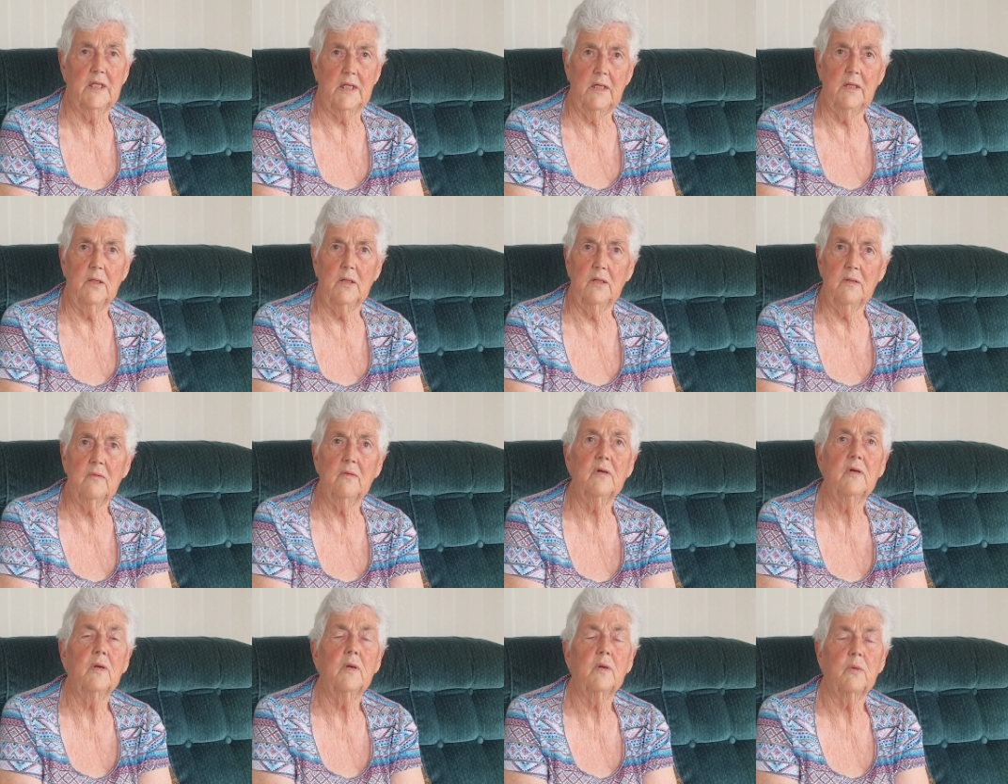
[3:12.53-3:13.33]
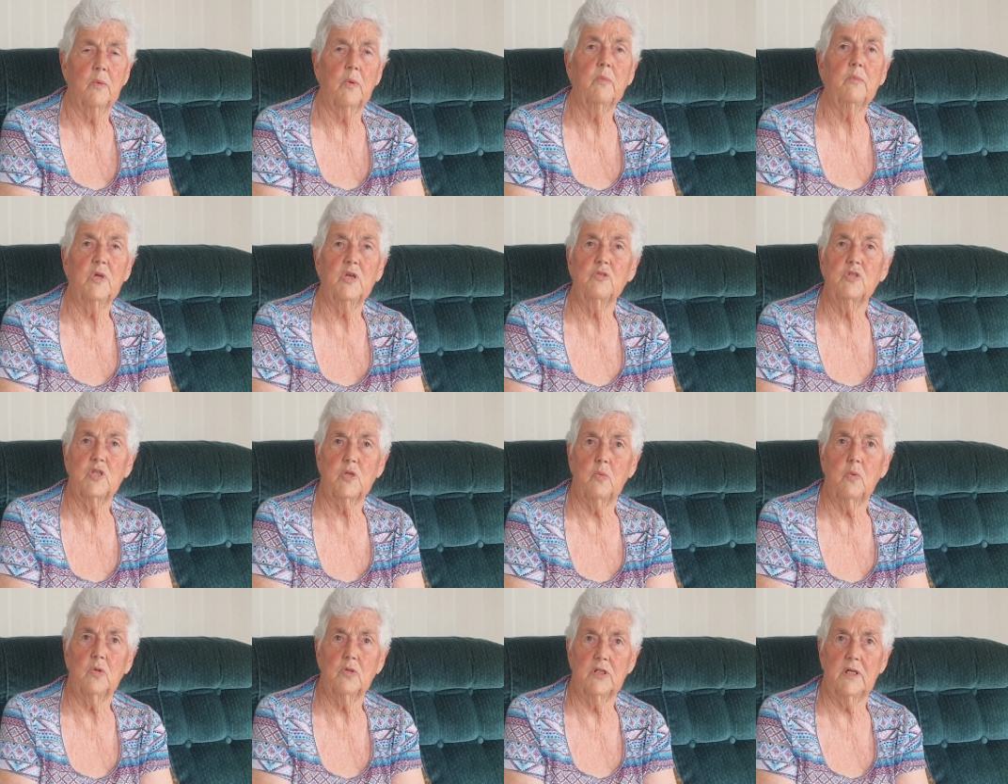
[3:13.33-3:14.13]
Yeah, we used
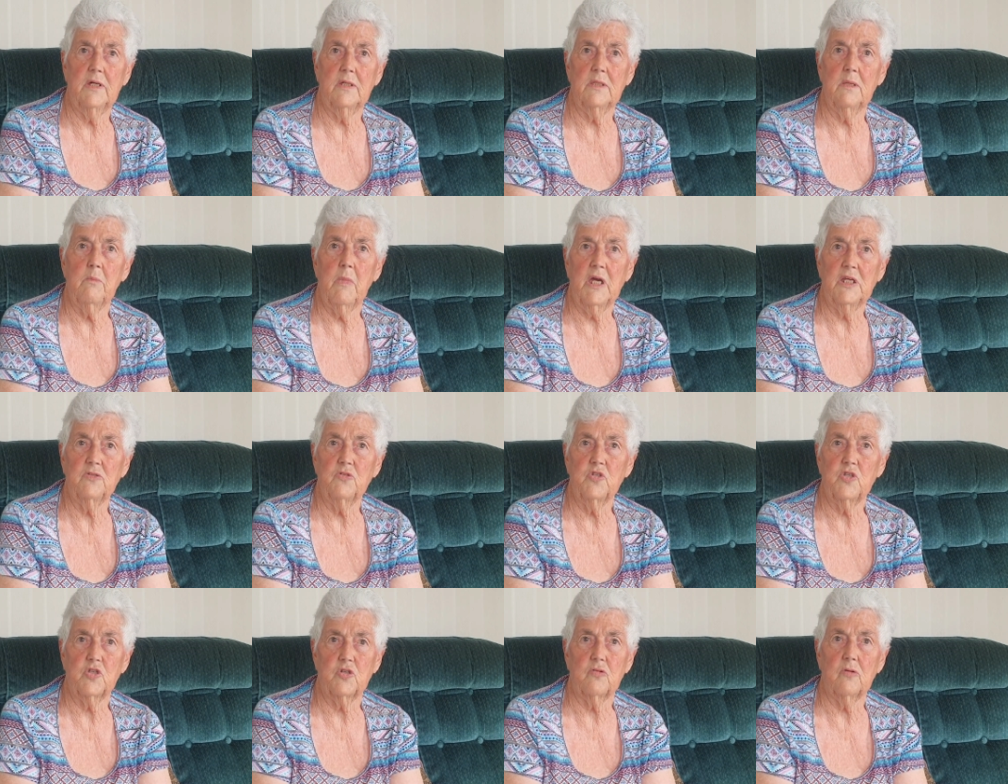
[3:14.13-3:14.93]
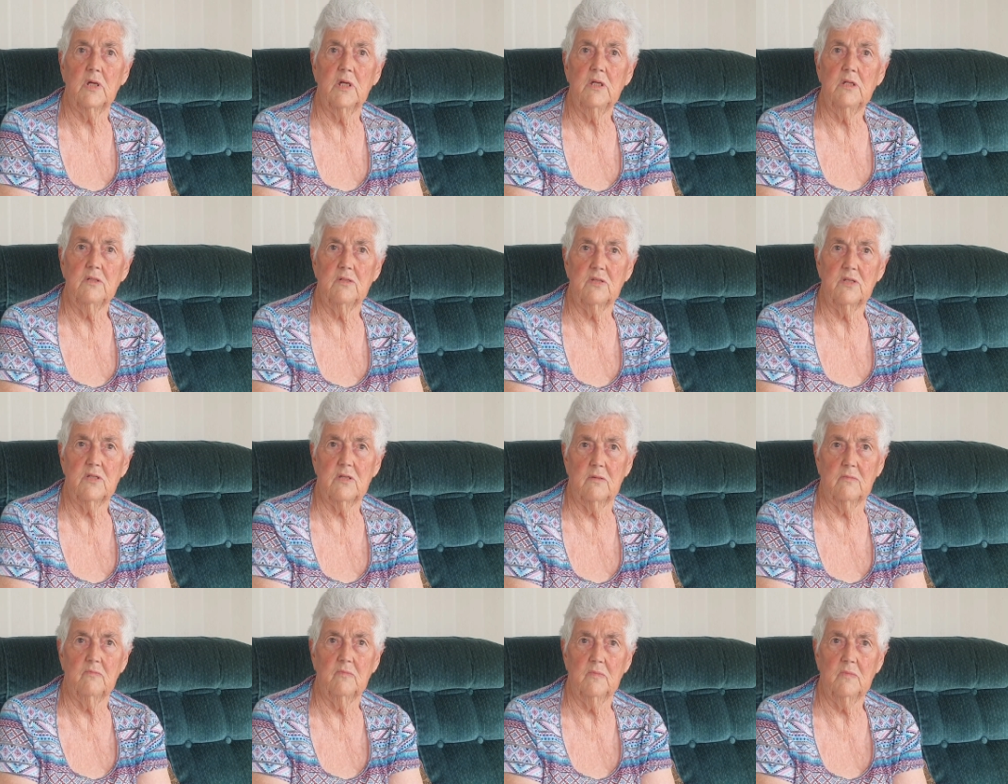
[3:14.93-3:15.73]
to walk down the main street.
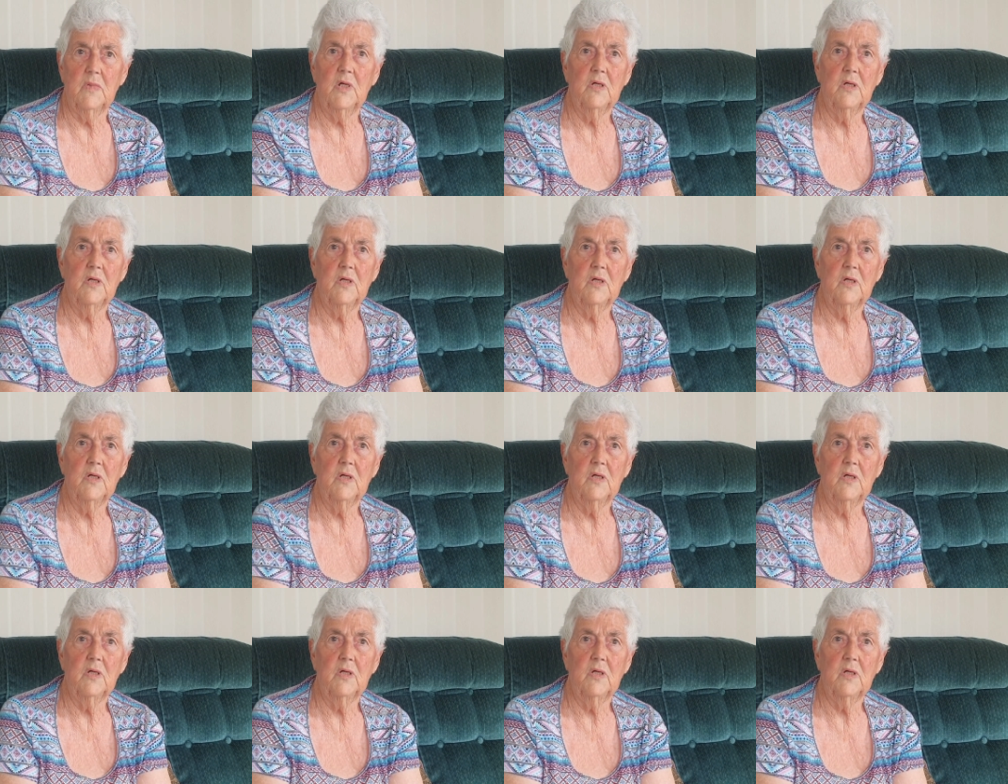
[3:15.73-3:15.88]
Yep.